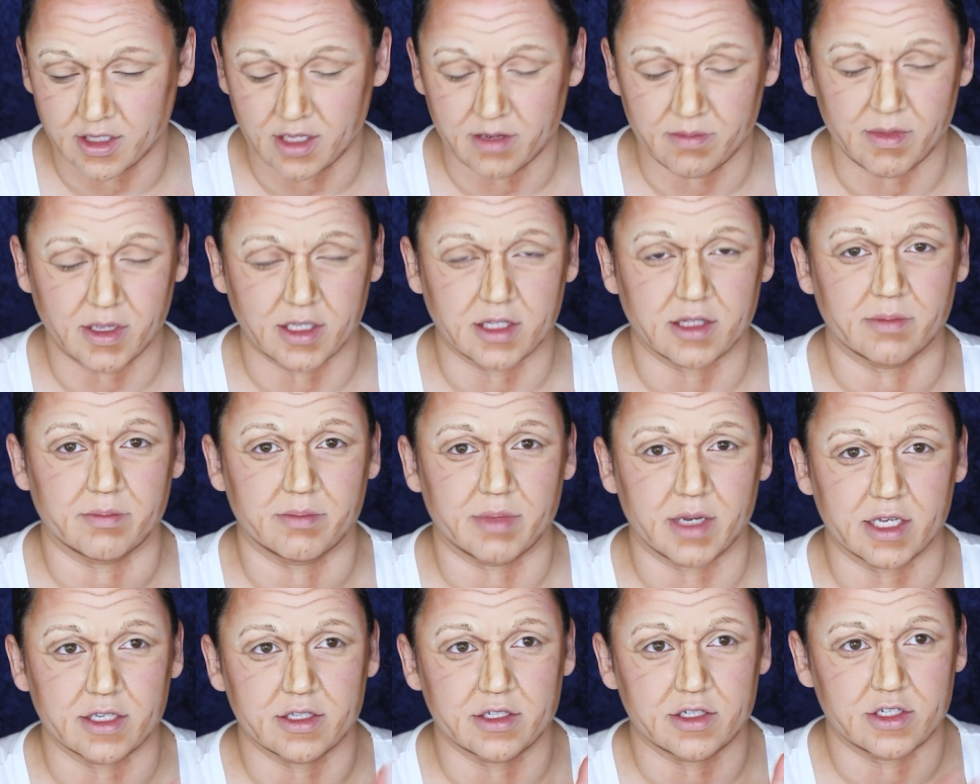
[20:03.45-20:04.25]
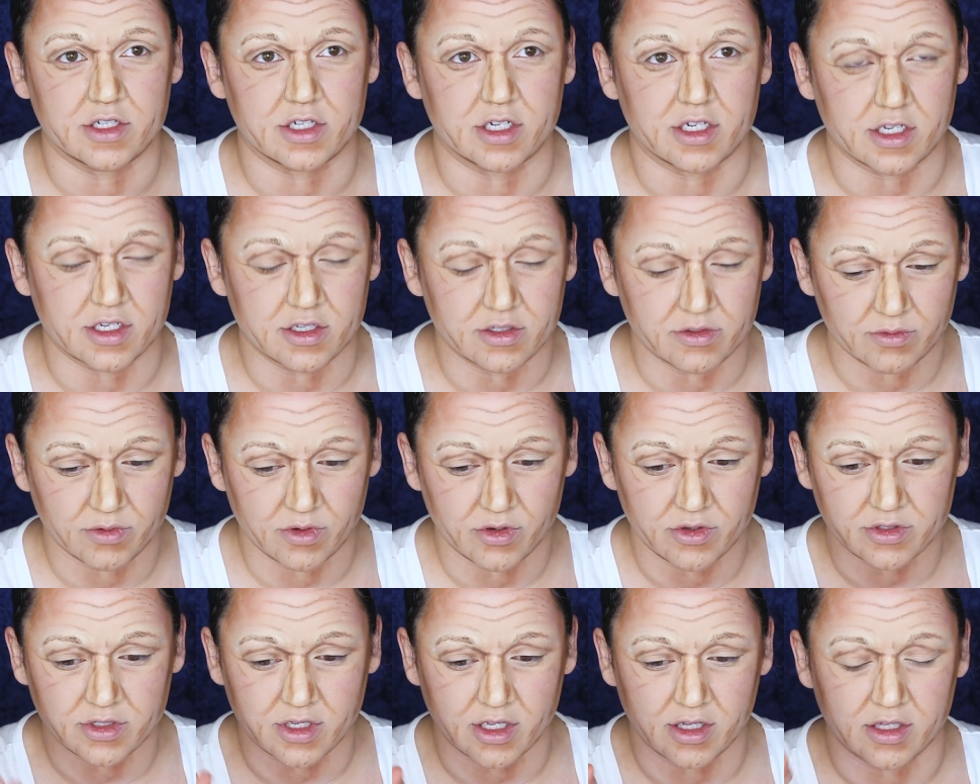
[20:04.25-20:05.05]
they make the best cheese
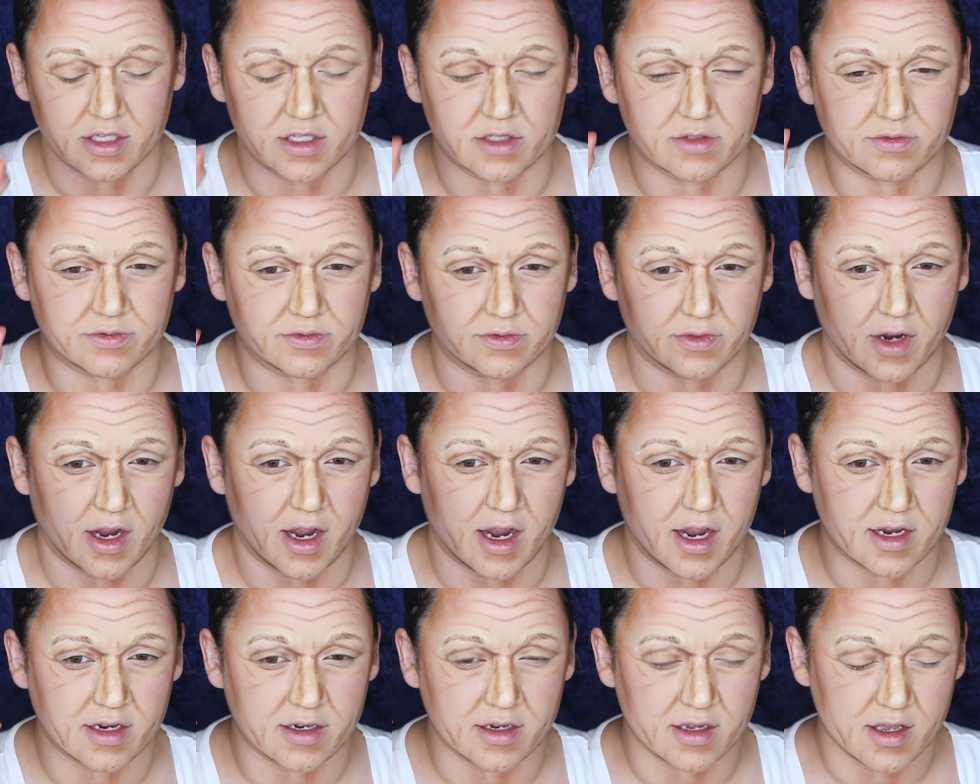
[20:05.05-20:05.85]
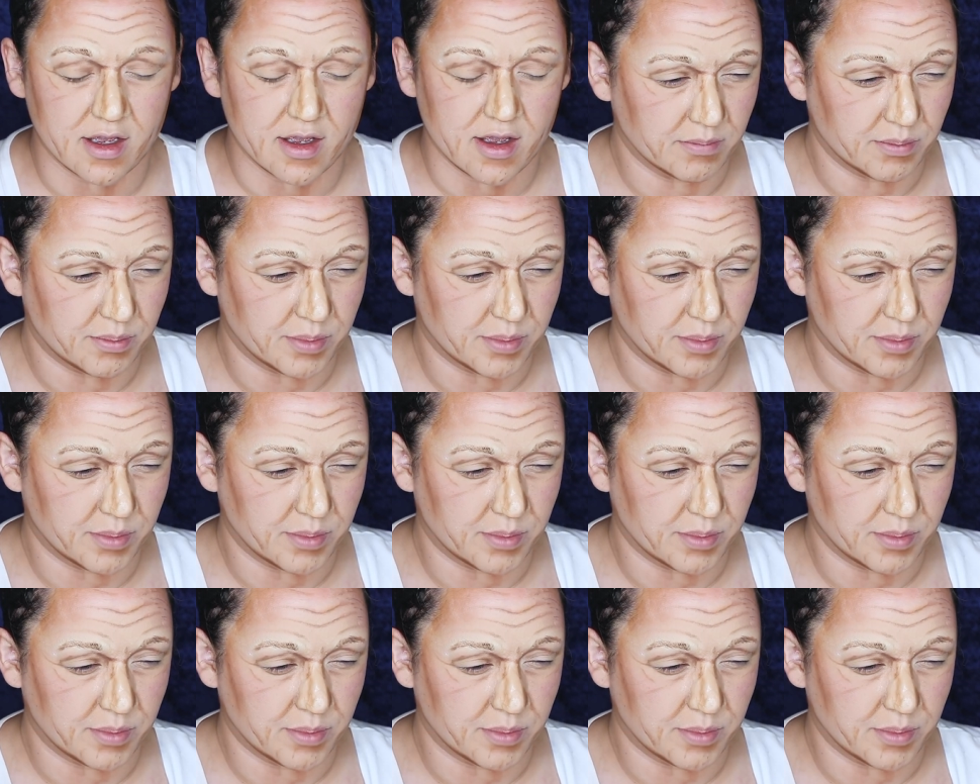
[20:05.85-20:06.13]
rolls and these fried